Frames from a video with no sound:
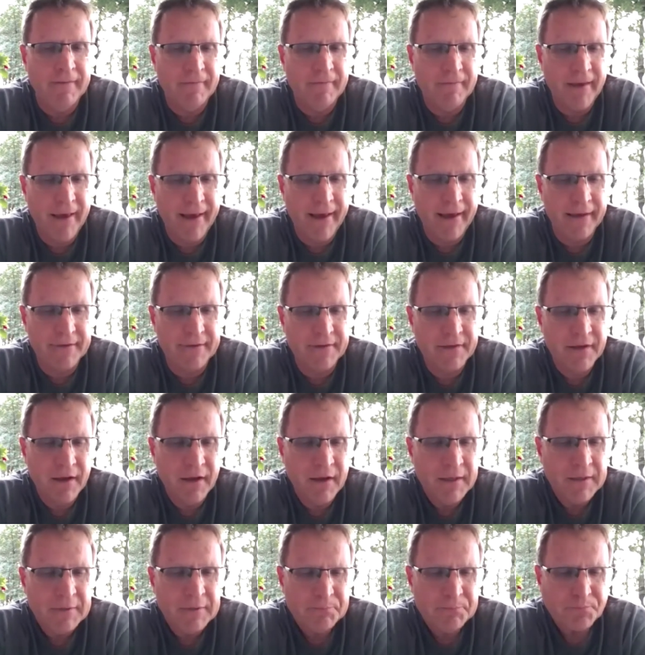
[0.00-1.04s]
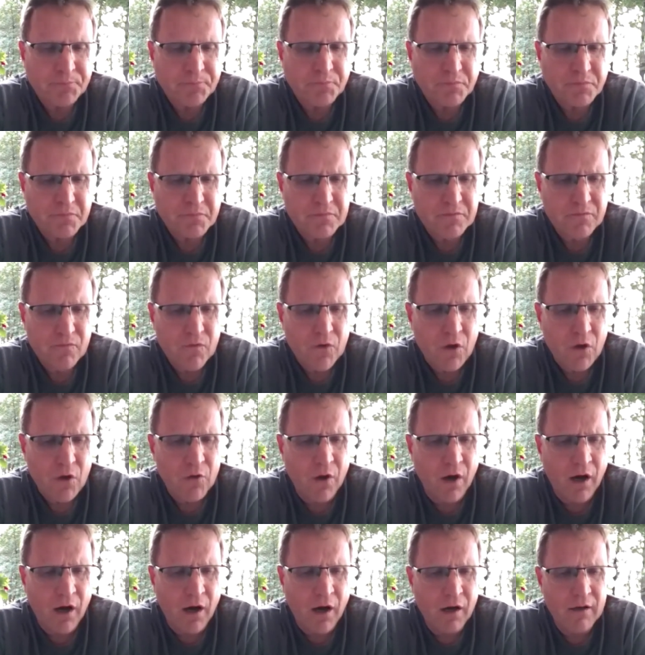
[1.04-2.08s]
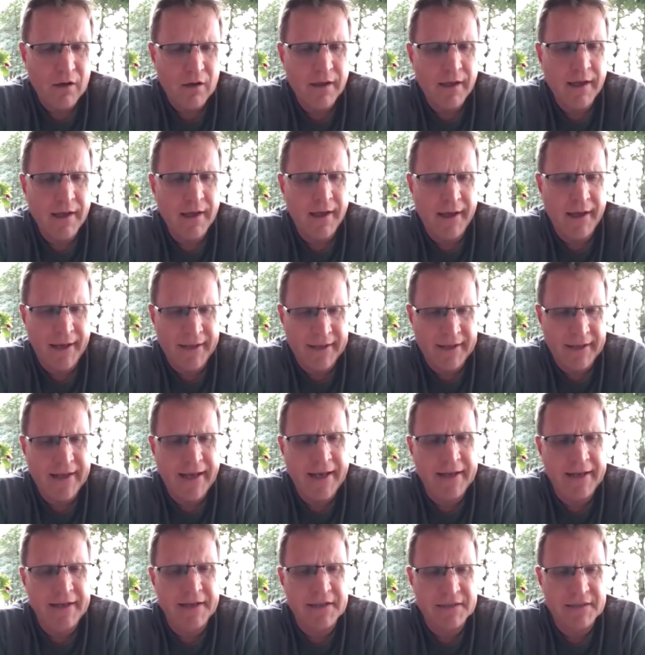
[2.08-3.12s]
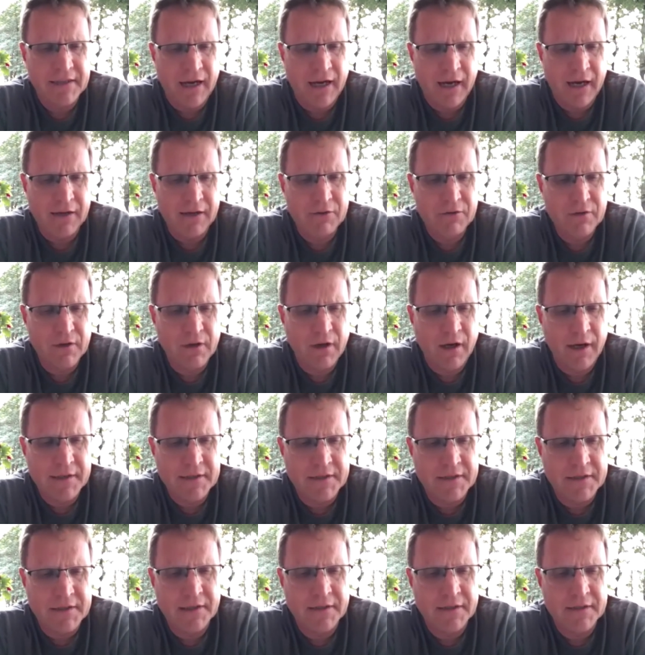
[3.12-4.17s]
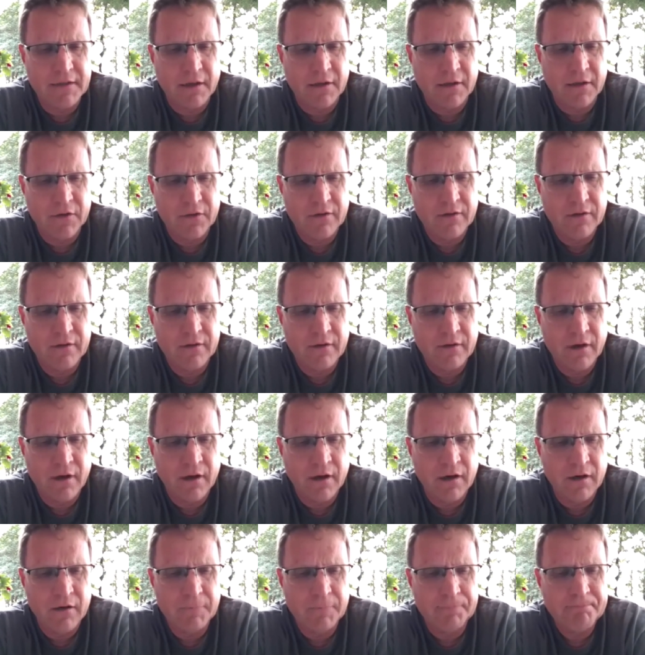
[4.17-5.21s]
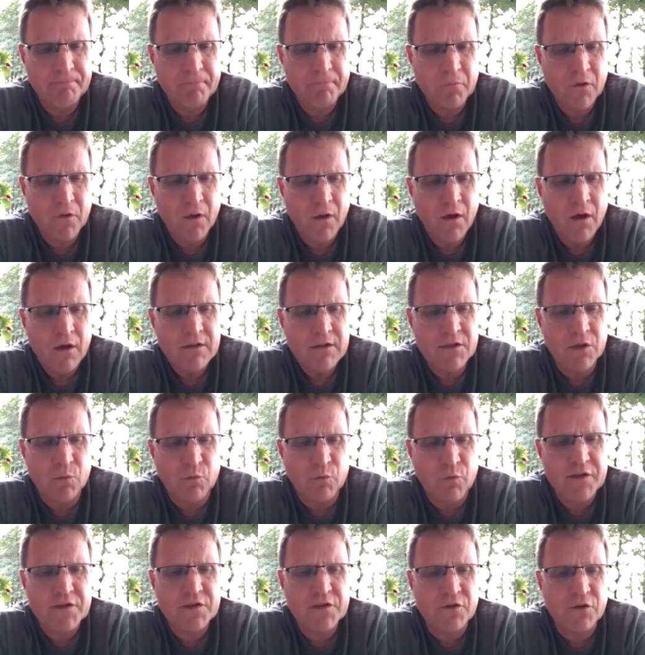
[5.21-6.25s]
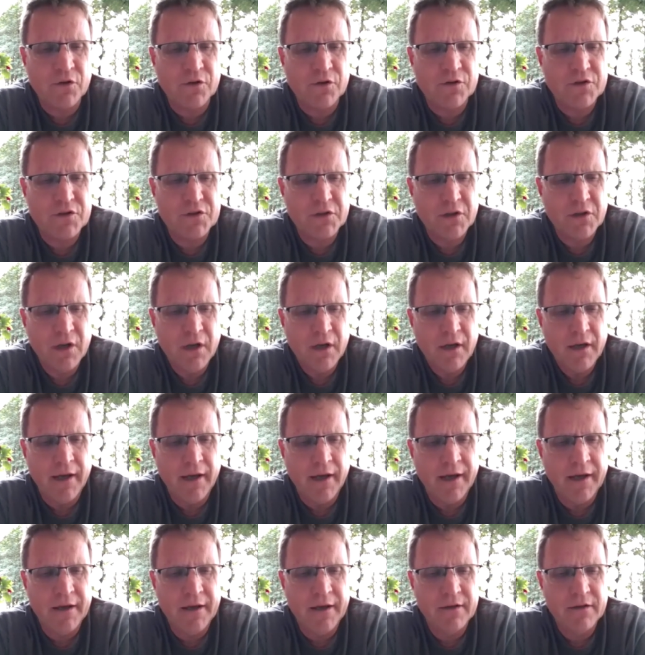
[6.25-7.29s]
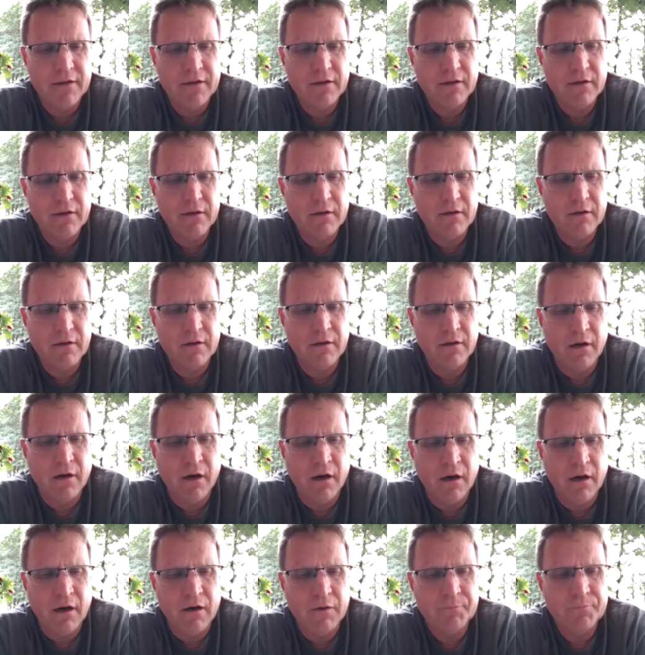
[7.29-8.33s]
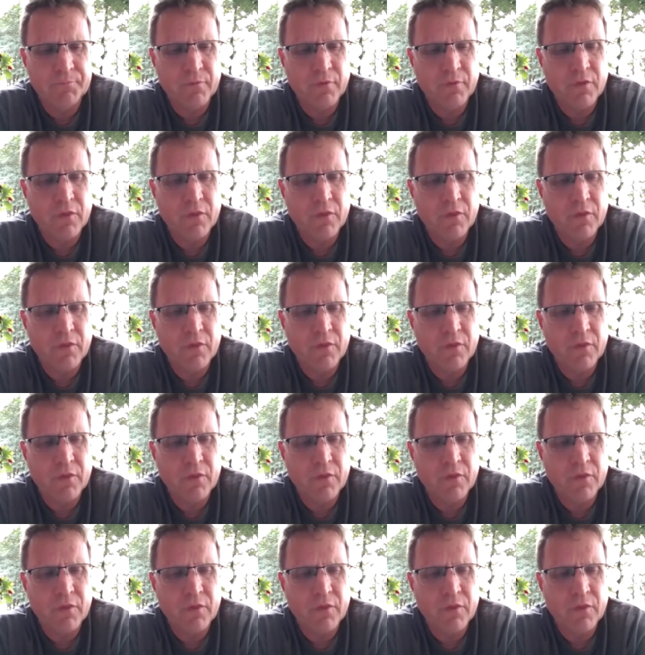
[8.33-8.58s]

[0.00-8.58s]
and uh, in the 80s, I, I did um, uh, some research in uh,